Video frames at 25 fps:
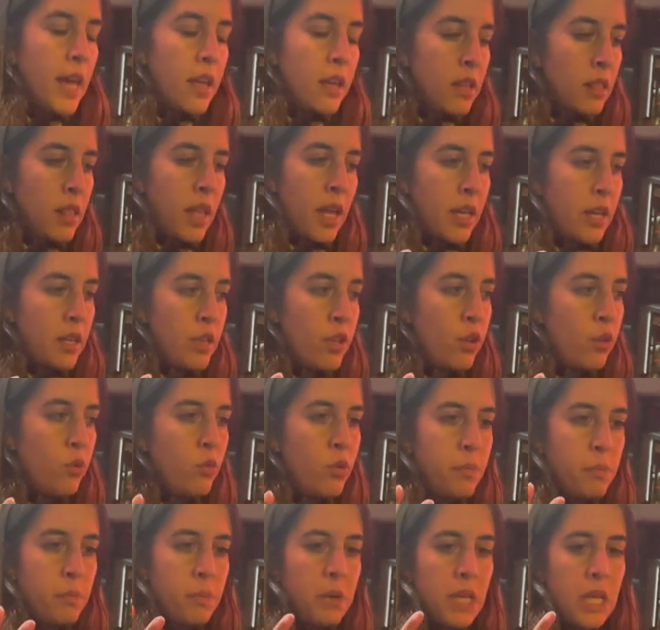Like you
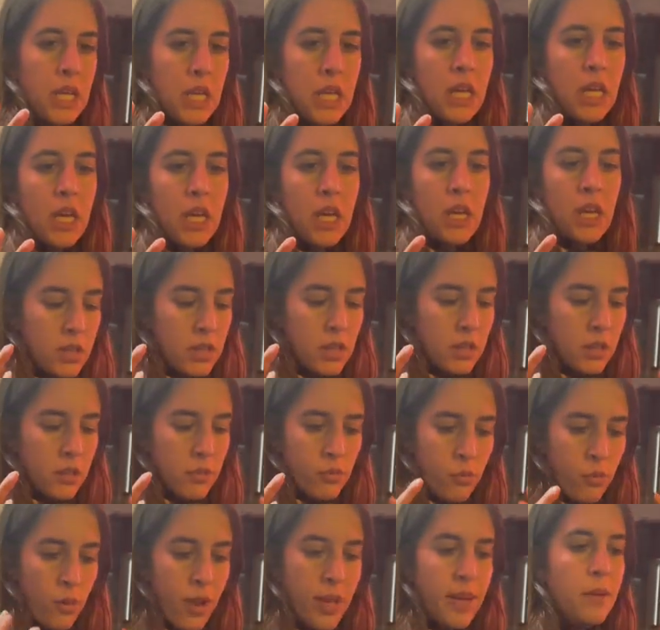would be
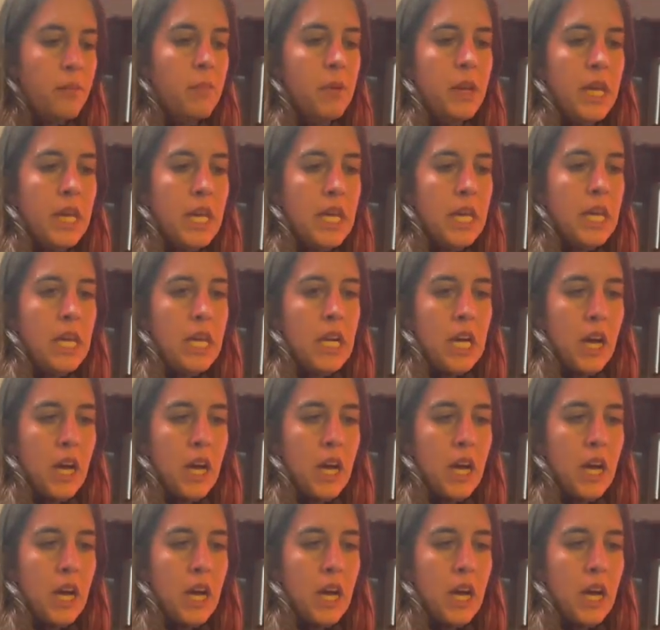incredibly